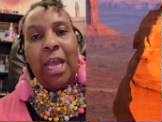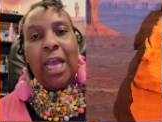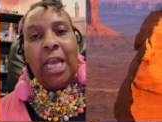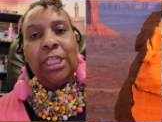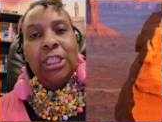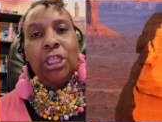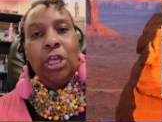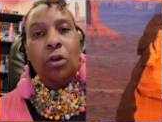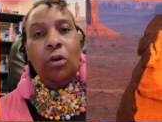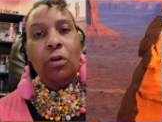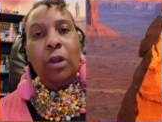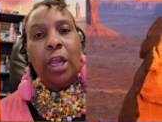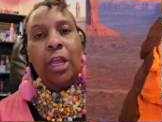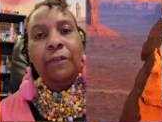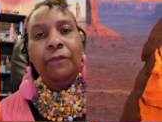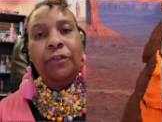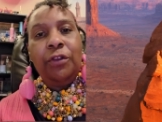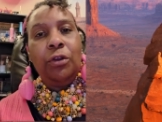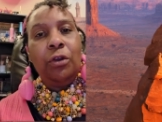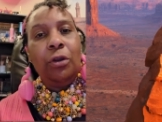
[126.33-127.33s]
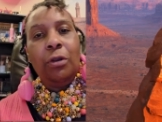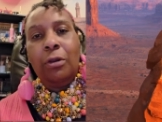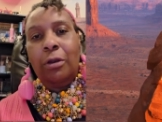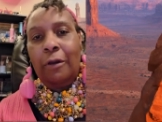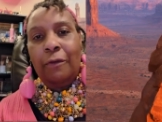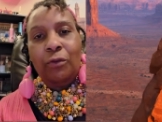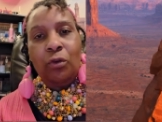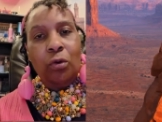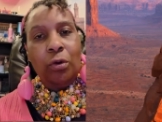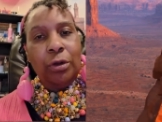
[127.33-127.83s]
So if
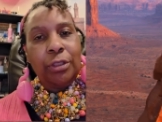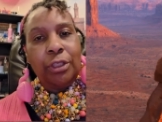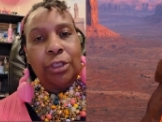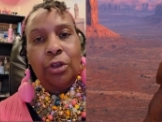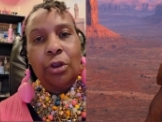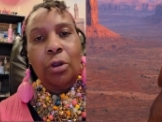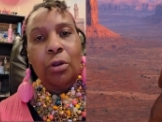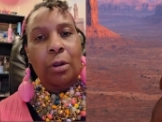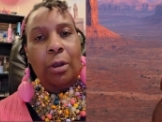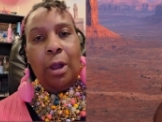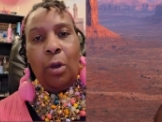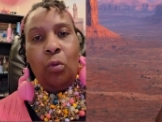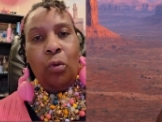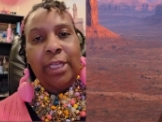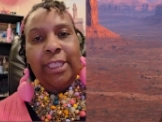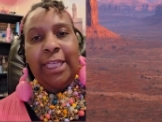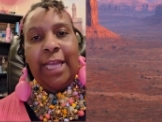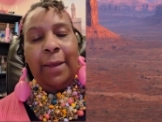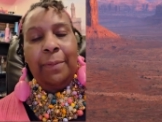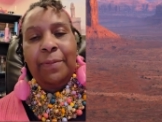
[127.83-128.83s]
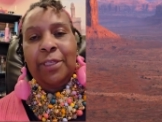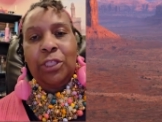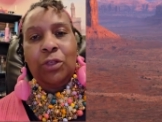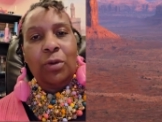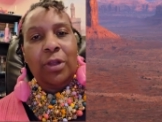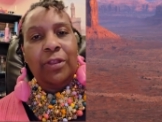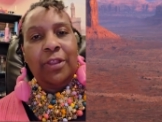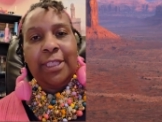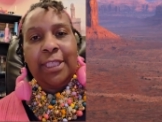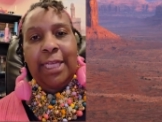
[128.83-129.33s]
of course, your WhatsApp is
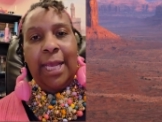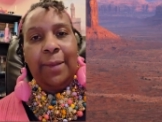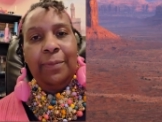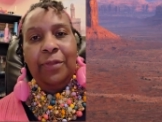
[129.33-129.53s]
doing the same